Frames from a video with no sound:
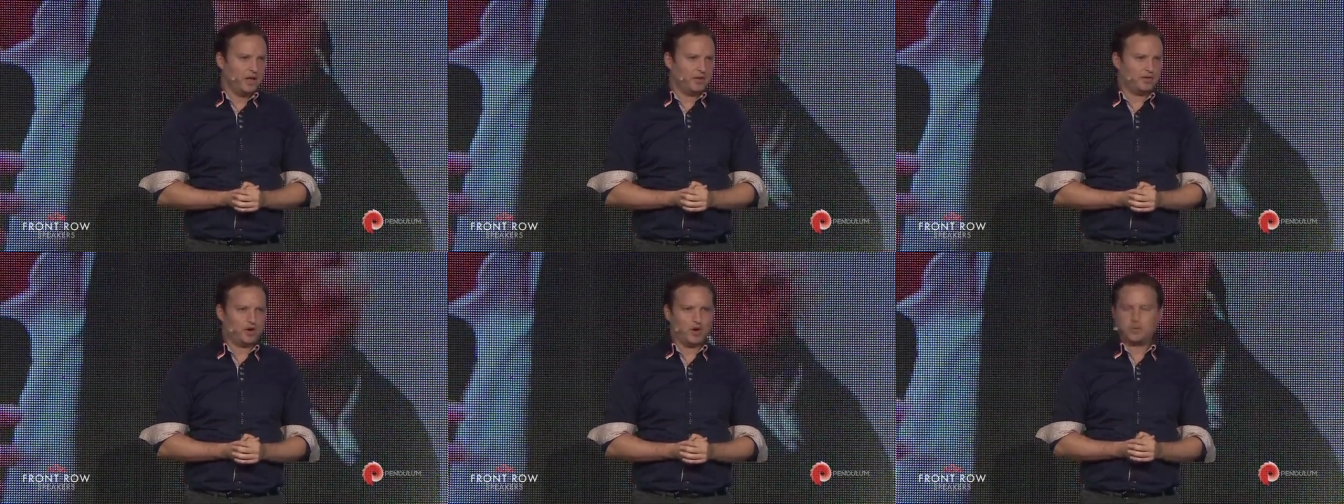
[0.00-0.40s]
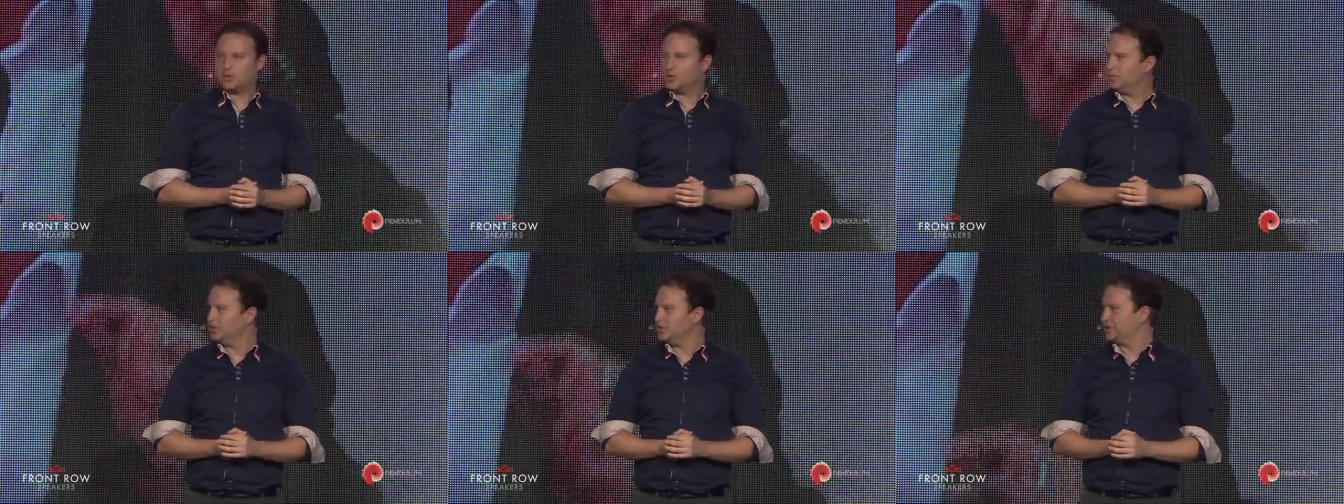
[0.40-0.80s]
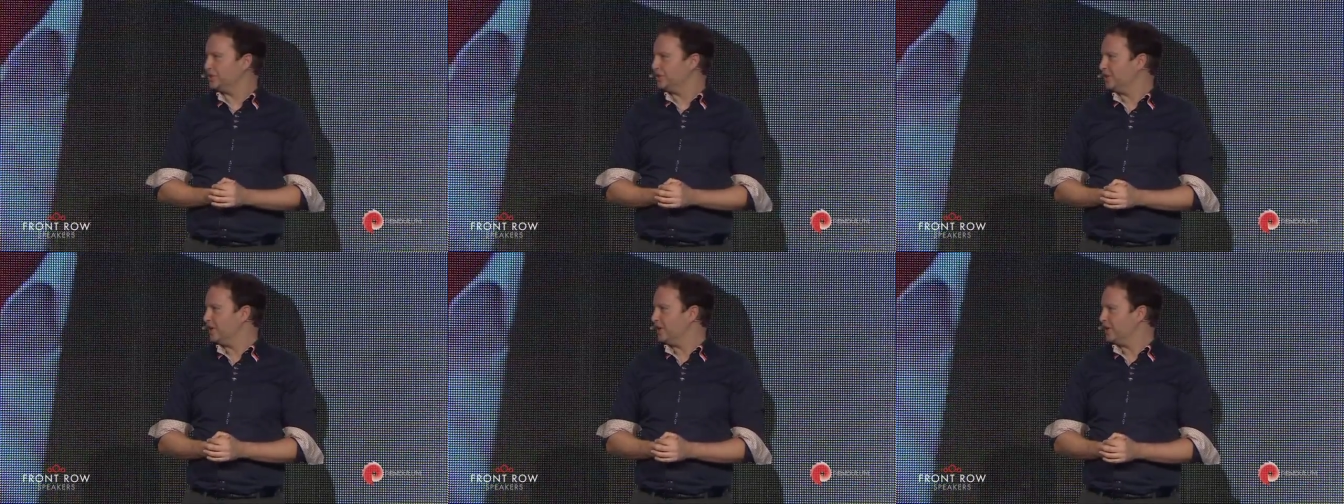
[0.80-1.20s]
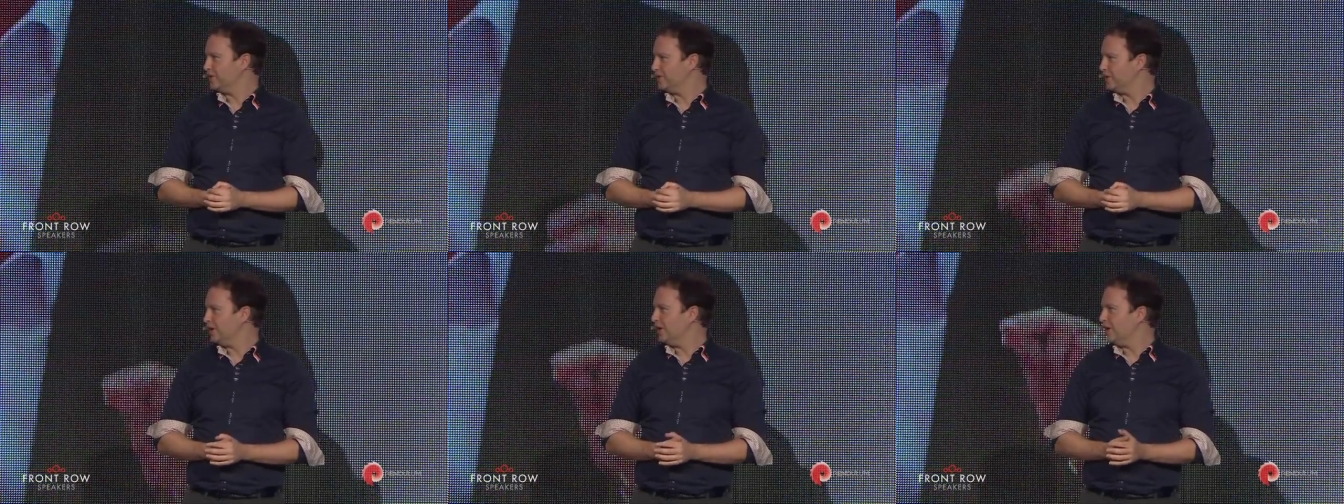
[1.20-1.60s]
former Munster and
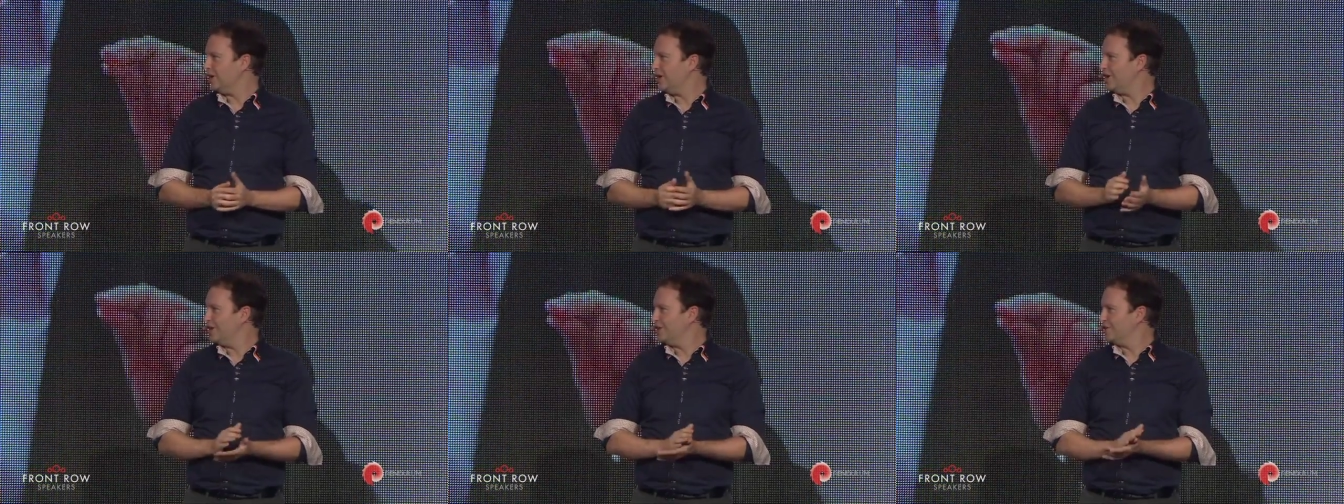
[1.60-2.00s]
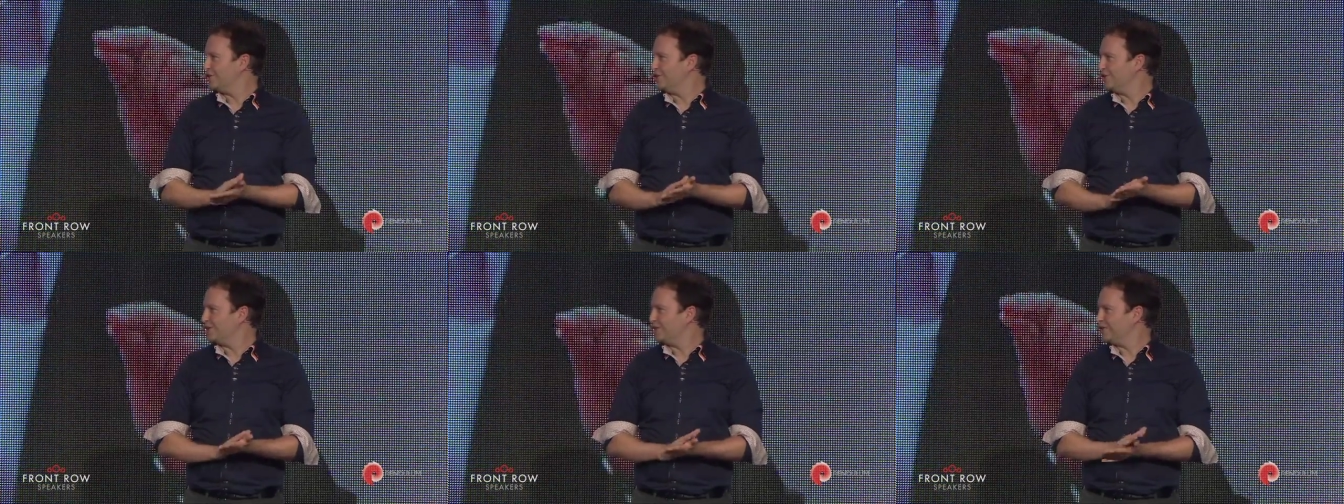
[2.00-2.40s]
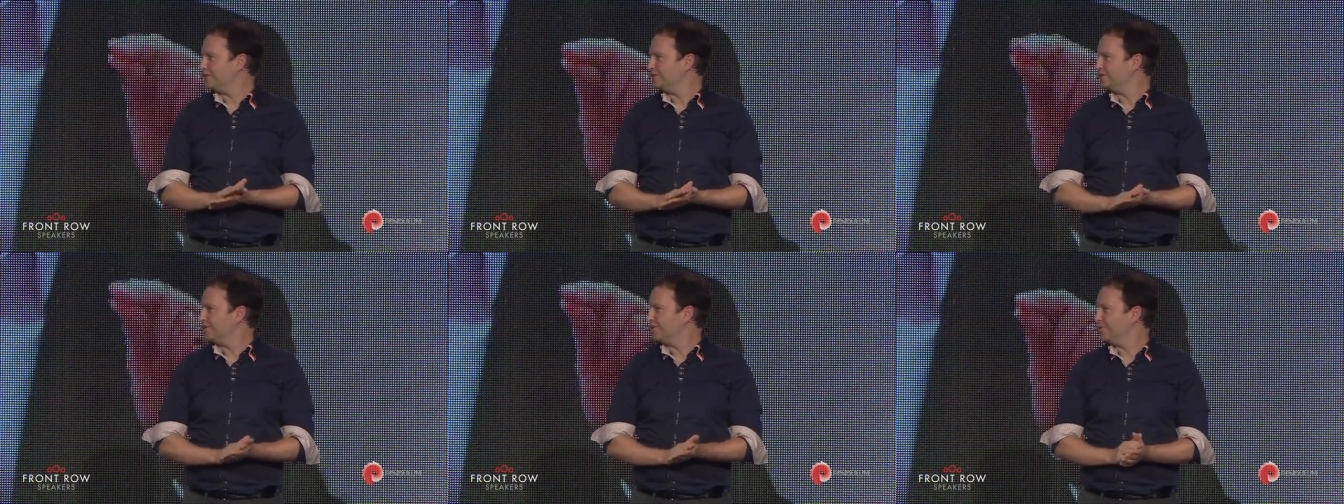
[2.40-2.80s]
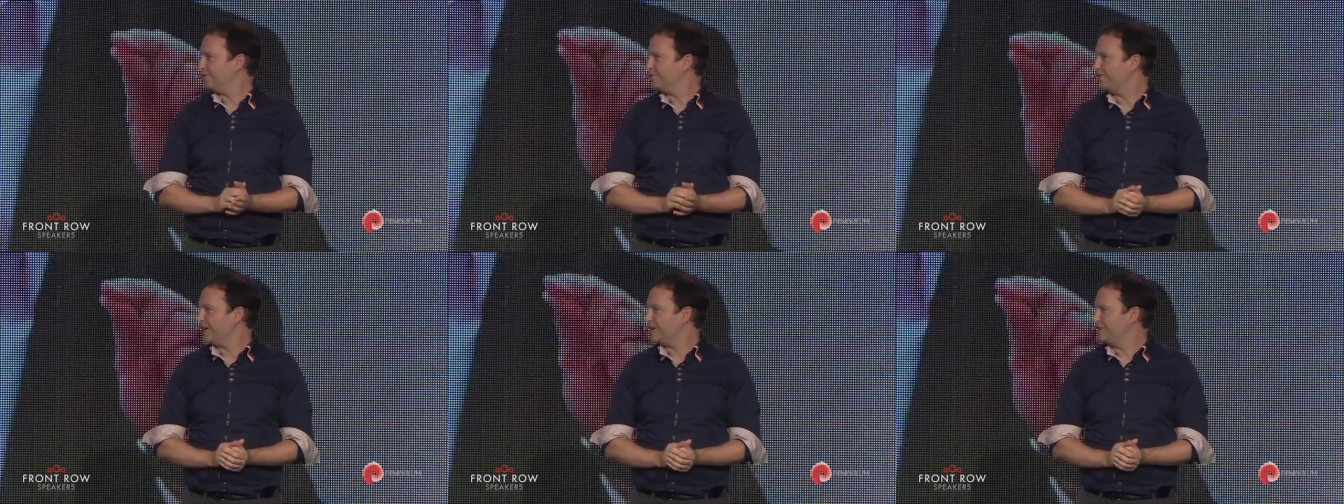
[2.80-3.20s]
Ireland hooker
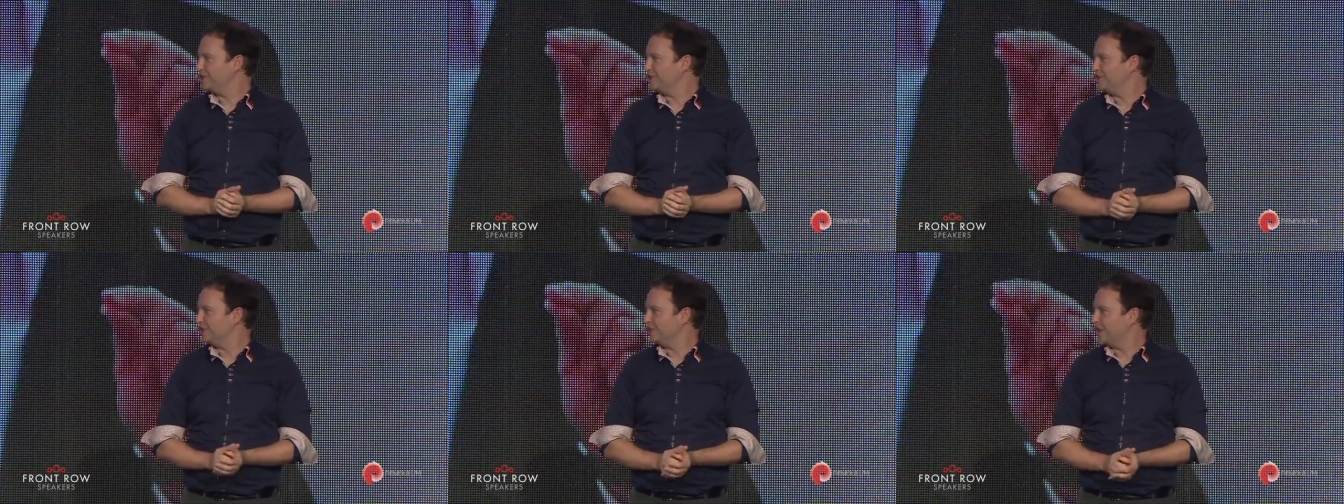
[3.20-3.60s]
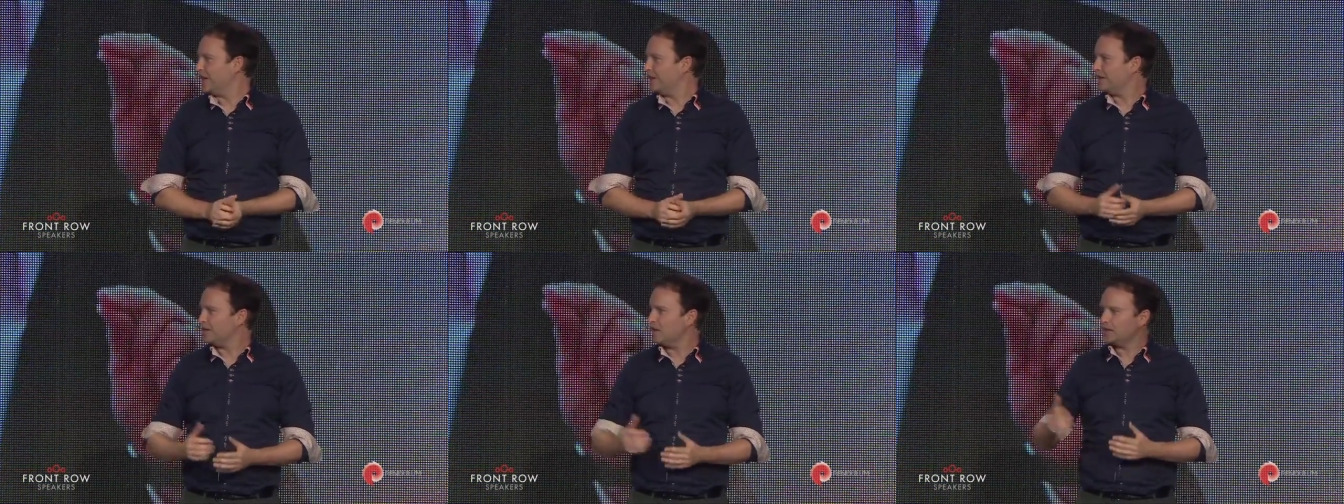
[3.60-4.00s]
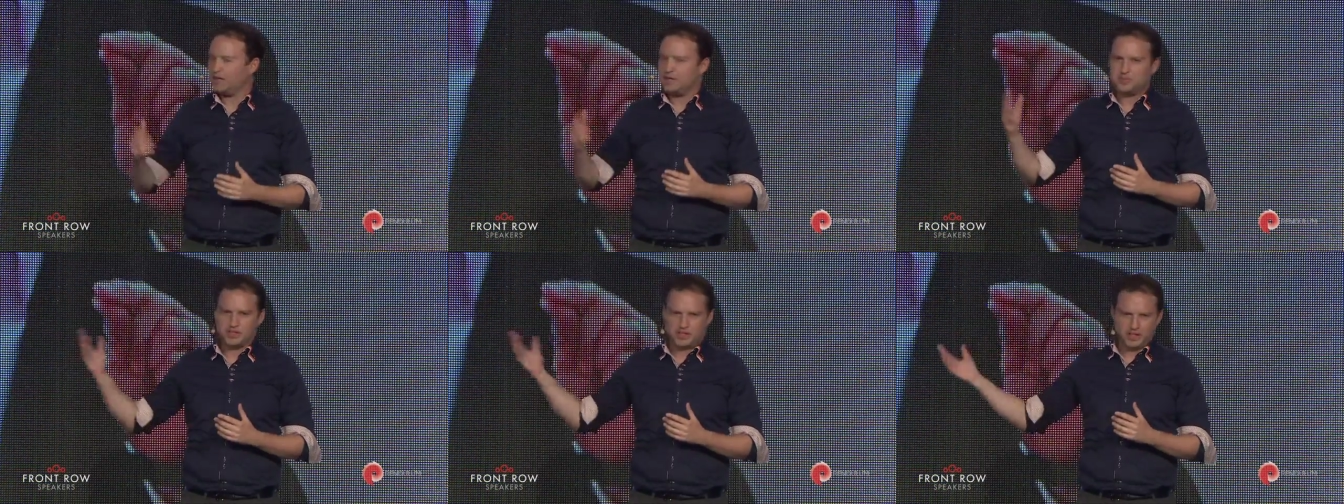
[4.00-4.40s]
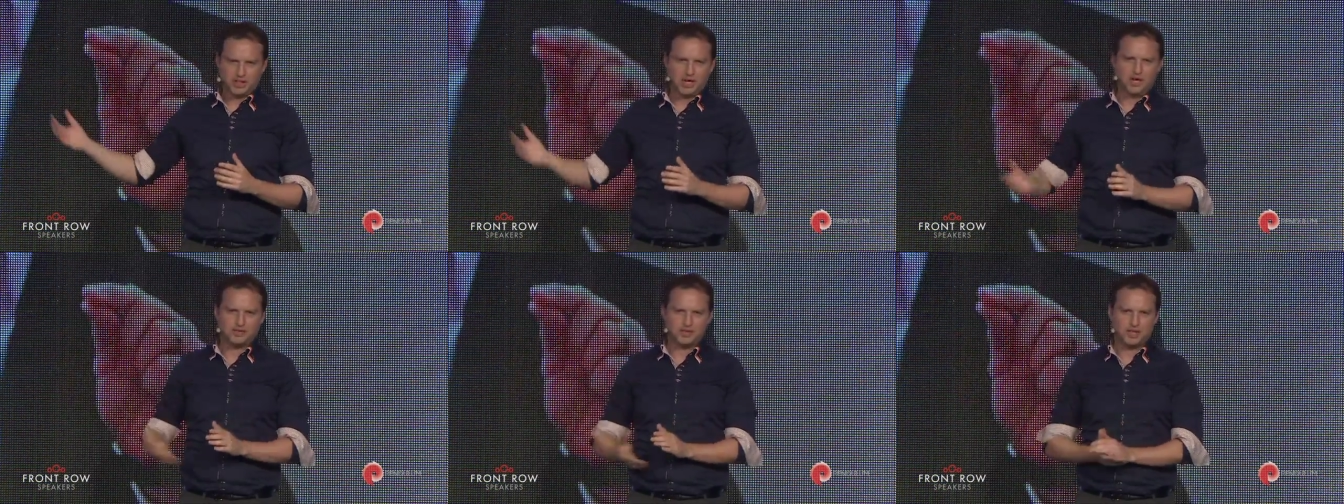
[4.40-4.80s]
Frankie Sheahan, and I'd like him to
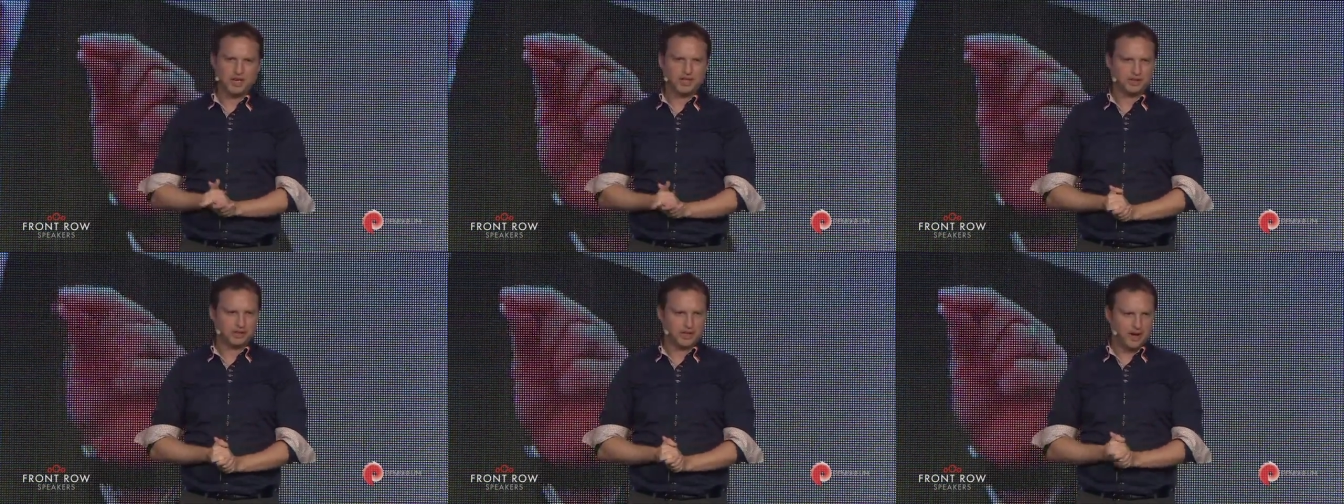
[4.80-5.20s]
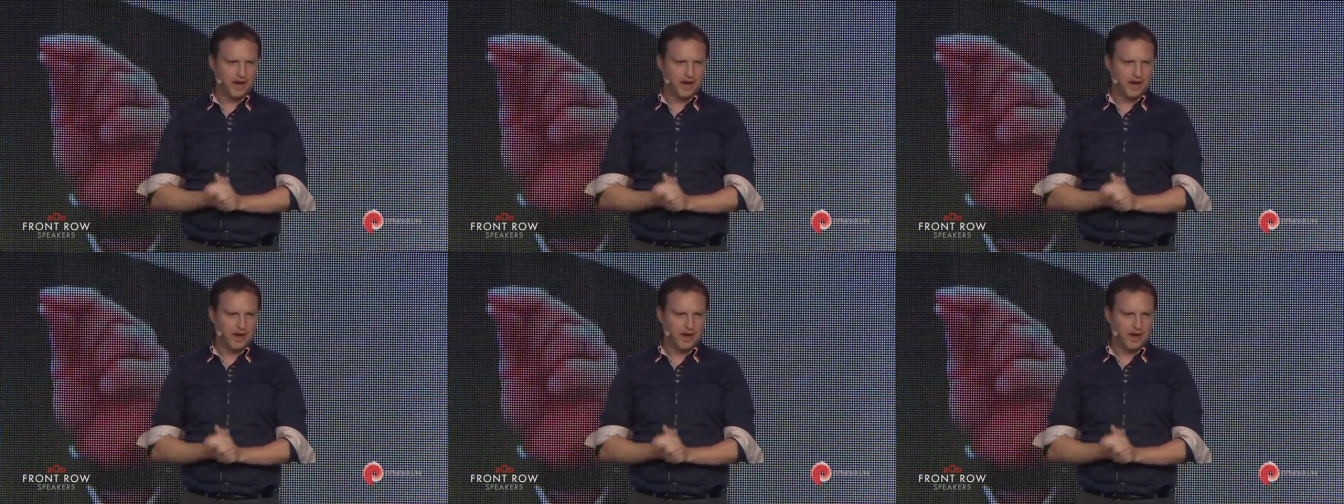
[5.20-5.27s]
kick off the night.